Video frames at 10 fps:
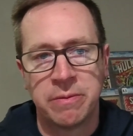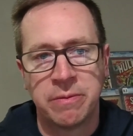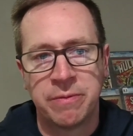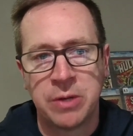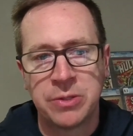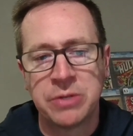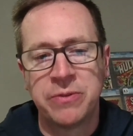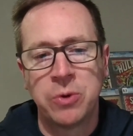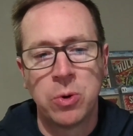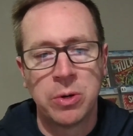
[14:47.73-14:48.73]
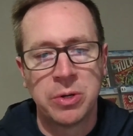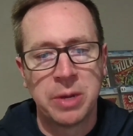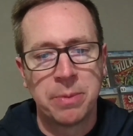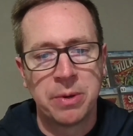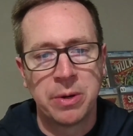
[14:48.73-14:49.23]
Vault of Horror,
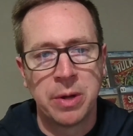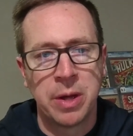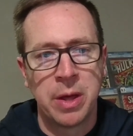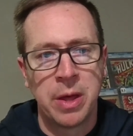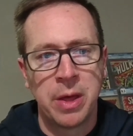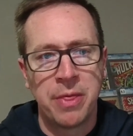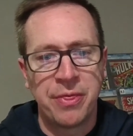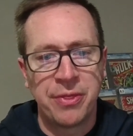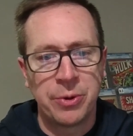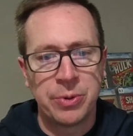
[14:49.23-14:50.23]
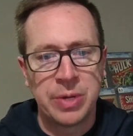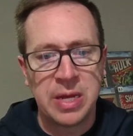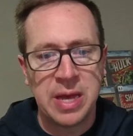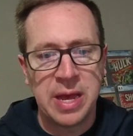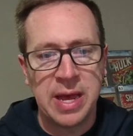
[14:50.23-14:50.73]
number
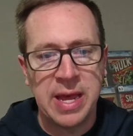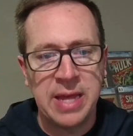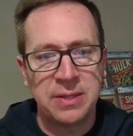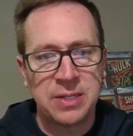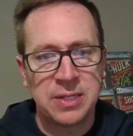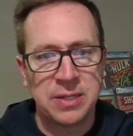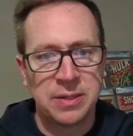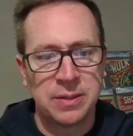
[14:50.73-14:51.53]
38.